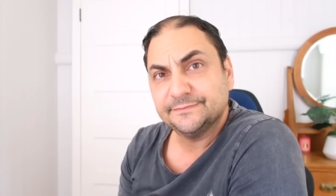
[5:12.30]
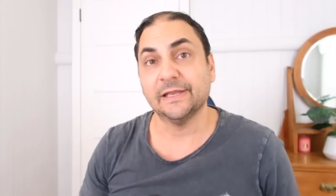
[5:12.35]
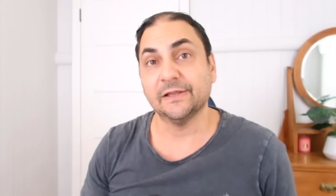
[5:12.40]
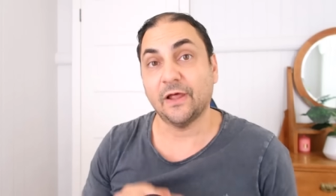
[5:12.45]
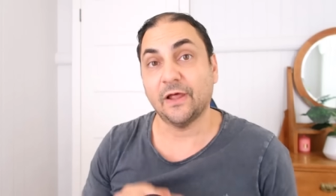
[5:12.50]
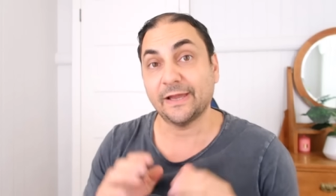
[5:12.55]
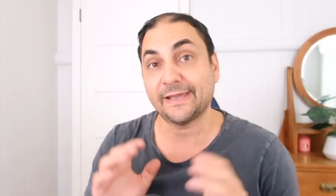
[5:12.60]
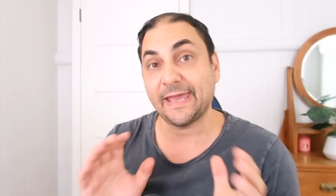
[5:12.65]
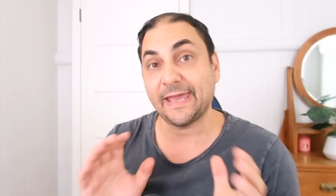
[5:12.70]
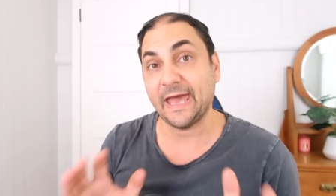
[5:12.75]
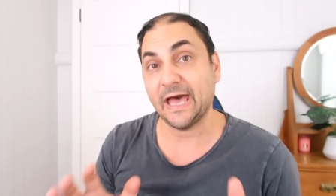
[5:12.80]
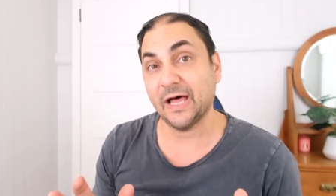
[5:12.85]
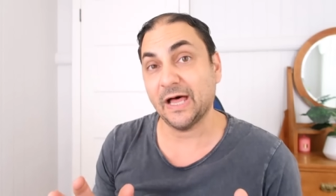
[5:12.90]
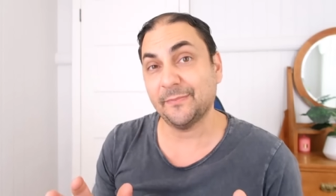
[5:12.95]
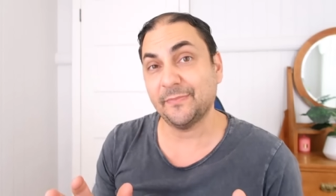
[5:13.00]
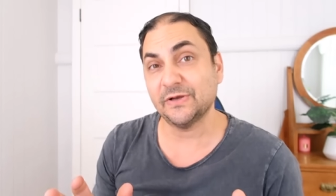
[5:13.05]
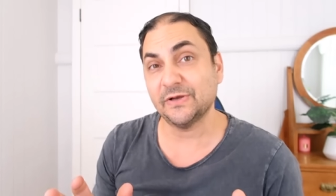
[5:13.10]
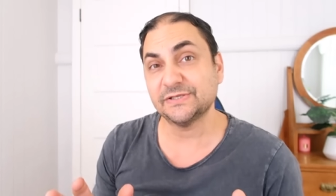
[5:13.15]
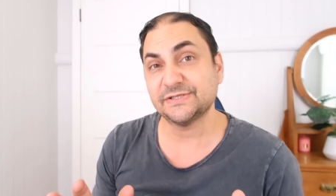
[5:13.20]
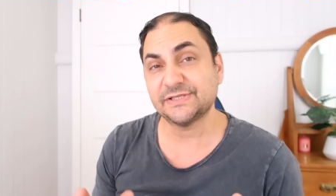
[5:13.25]
And like
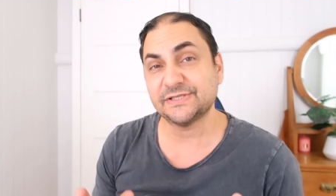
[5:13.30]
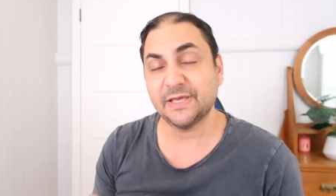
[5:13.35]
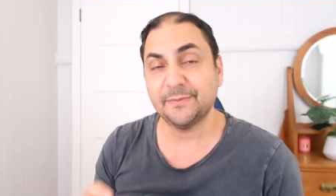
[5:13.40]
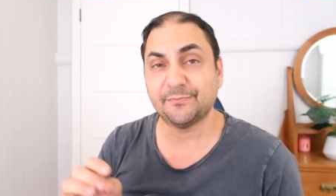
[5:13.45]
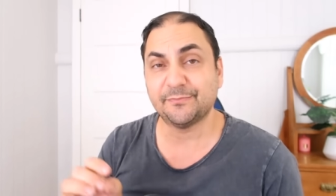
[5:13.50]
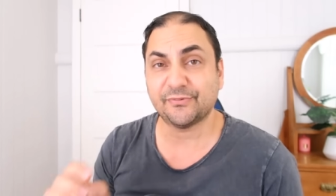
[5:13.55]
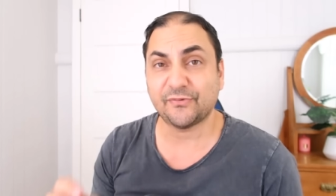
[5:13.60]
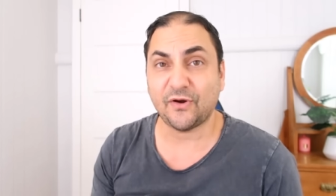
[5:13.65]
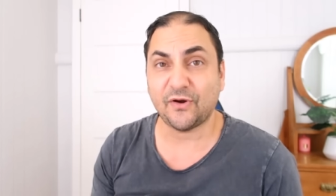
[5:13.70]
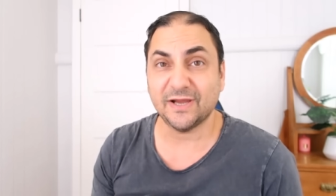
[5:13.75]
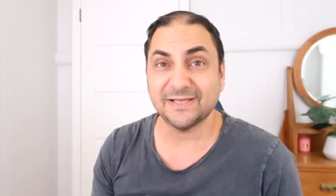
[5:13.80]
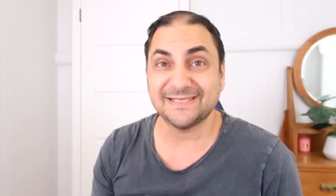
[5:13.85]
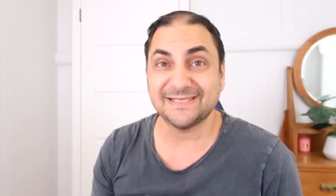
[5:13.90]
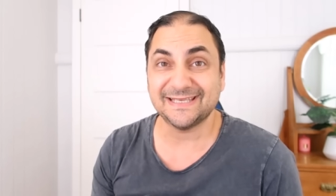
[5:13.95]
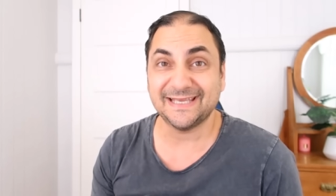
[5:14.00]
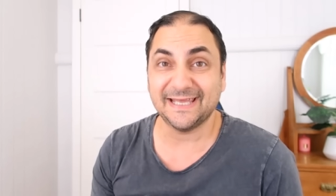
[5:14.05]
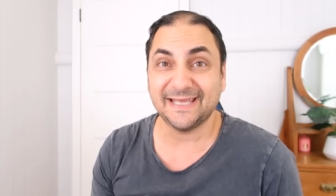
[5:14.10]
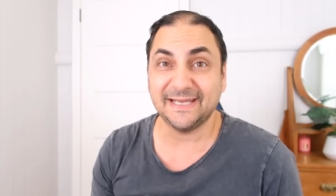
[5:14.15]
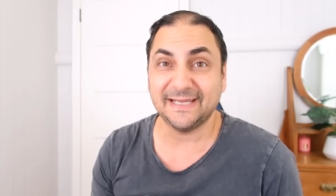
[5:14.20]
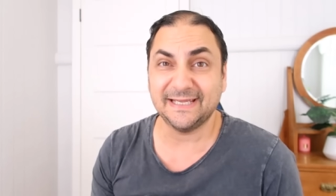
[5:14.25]
Albo said prior
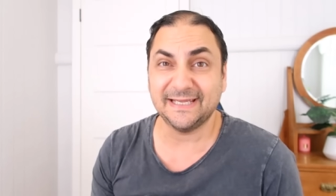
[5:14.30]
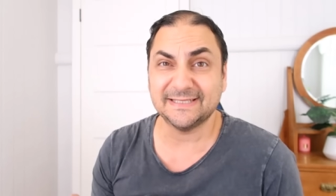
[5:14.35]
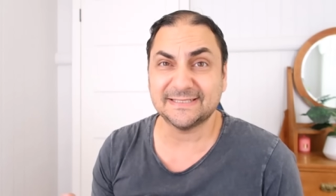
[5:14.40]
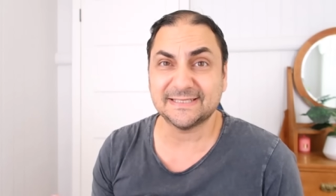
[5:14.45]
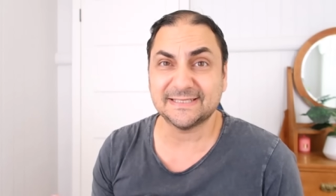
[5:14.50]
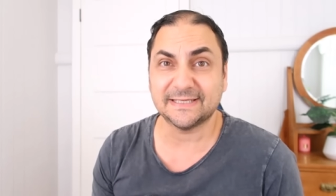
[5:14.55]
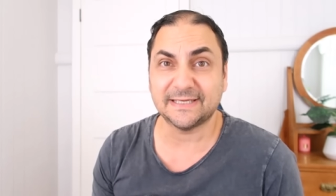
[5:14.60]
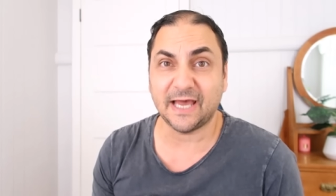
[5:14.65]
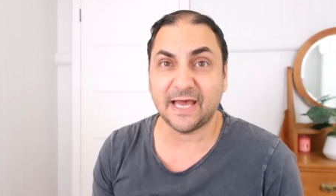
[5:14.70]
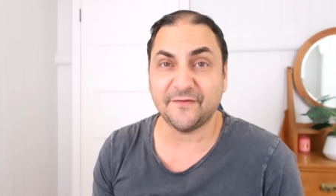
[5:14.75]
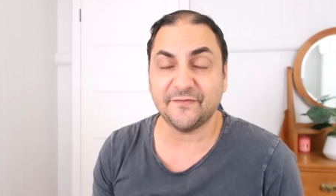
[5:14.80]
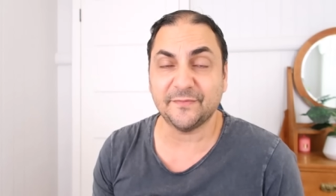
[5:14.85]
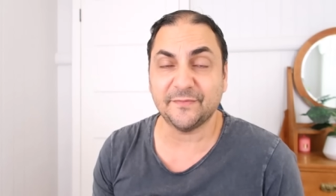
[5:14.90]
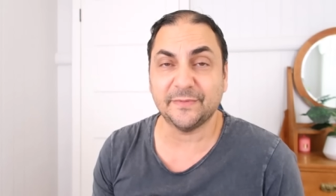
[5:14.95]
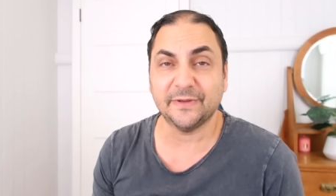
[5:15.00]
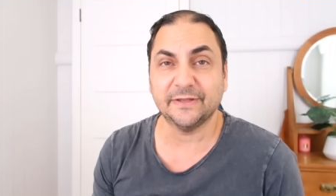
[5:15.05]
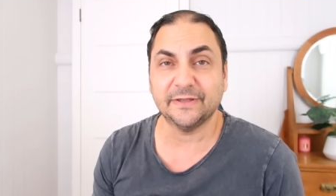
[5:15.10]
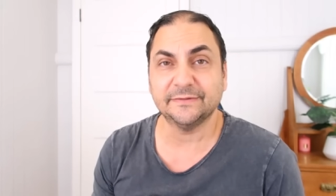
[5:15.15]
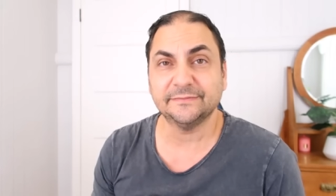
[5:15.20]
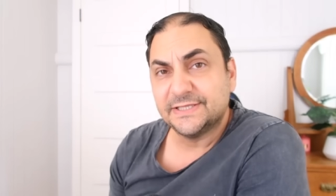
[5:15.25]
to getting into
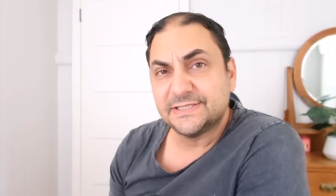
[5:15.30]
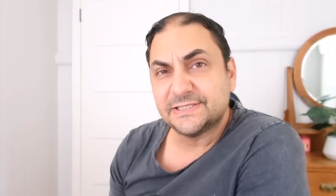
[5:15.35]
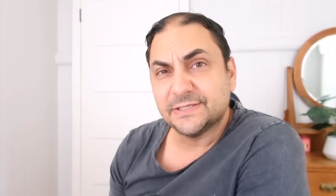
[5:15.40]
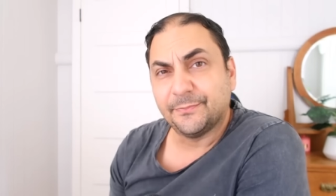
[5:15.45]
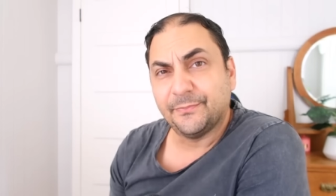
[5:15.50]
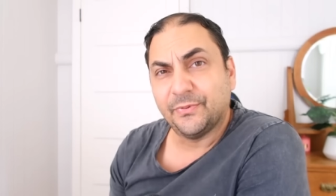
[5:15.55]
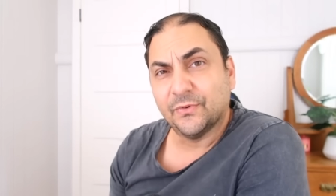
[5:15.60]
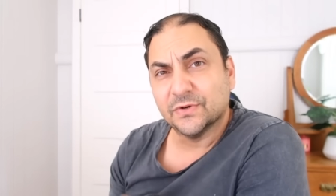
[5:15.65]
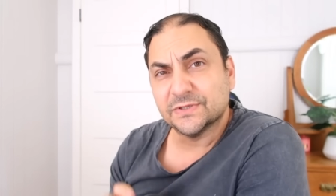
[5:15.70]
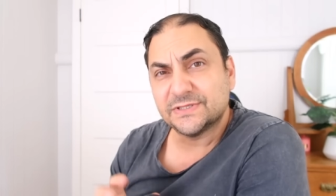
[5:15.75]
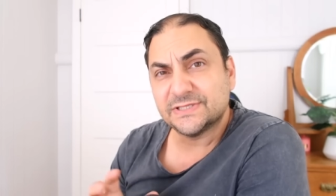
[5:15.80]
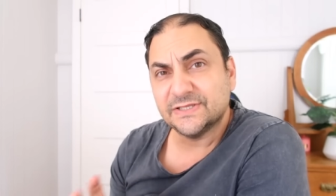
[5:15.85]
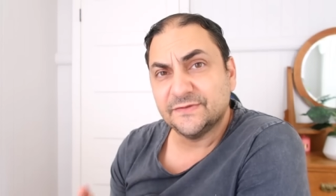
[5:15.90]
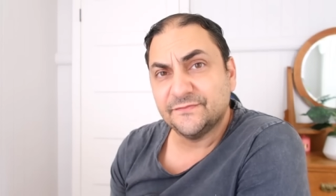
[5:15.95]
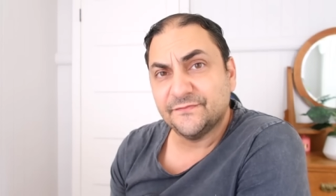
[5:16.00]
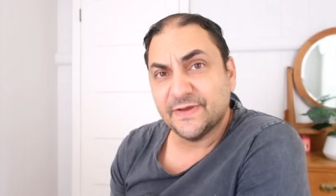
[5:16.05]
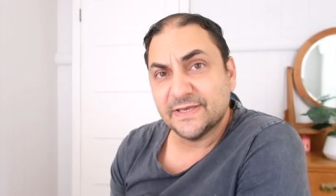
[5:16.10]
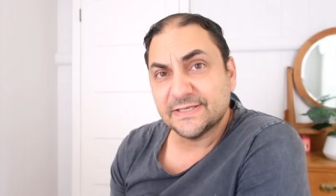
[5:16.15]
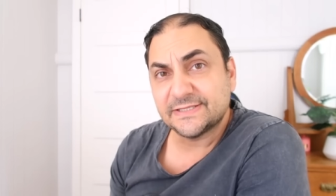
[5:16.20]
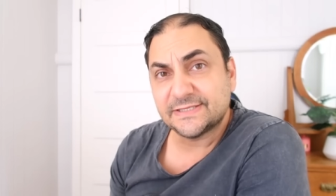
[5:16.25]
government, it supports
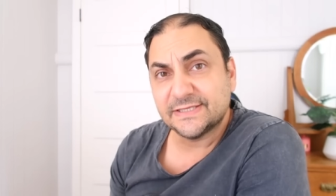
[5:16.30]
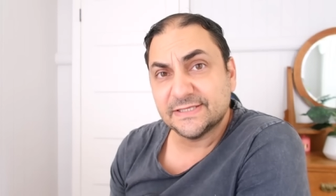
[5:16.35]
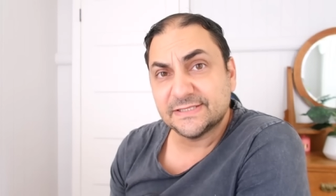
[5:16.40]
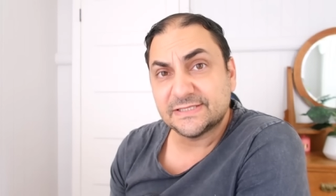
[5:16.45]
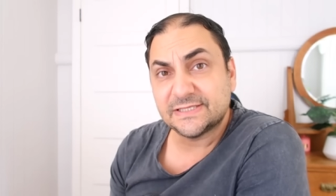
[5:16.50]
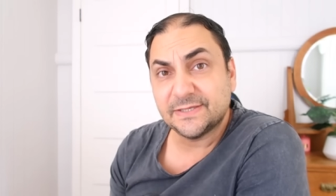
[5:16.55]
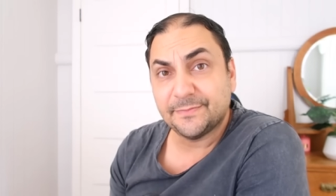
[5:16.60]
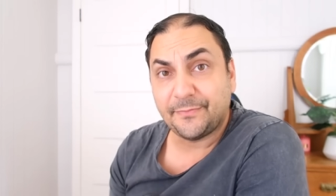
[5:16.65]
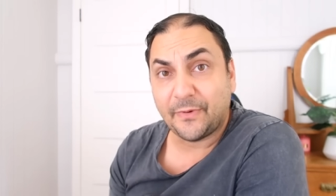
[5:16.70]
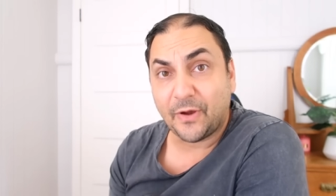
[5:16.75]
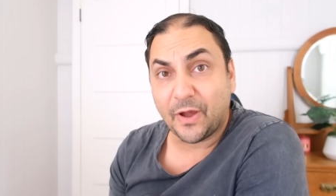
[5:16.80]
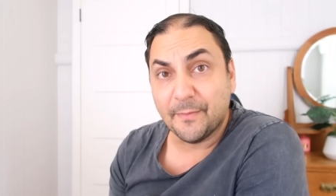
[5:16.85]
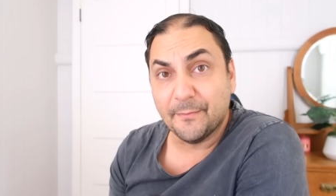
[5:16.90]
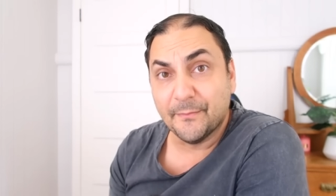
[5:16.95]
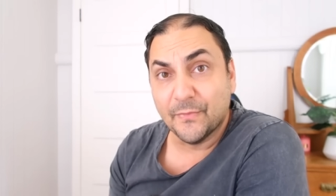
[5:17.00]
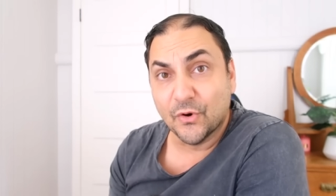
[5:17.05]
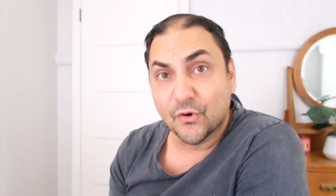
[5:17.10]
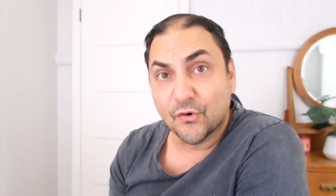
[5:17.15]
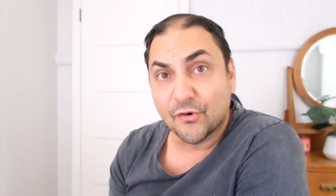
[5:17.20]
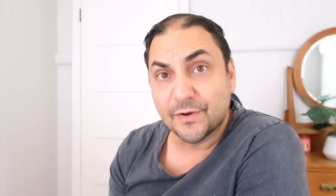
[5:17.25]
investors to buy
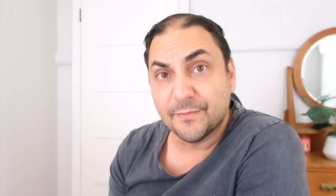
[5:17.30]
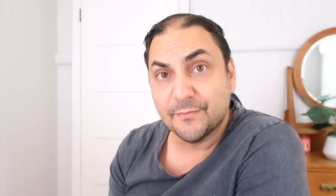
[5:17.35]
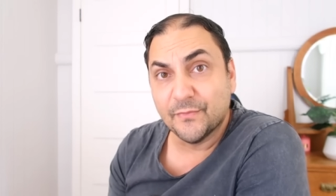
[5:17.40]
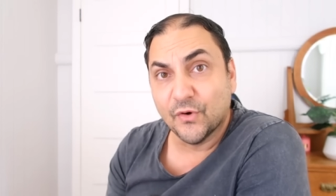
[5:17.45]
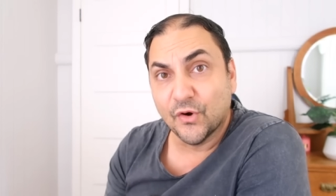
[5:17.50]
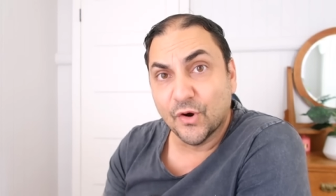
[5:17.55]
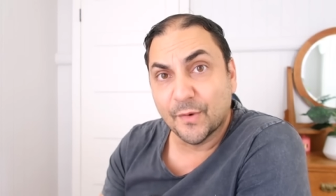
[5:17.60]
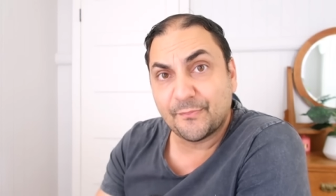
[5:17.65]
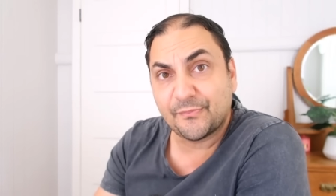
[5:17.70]
more and more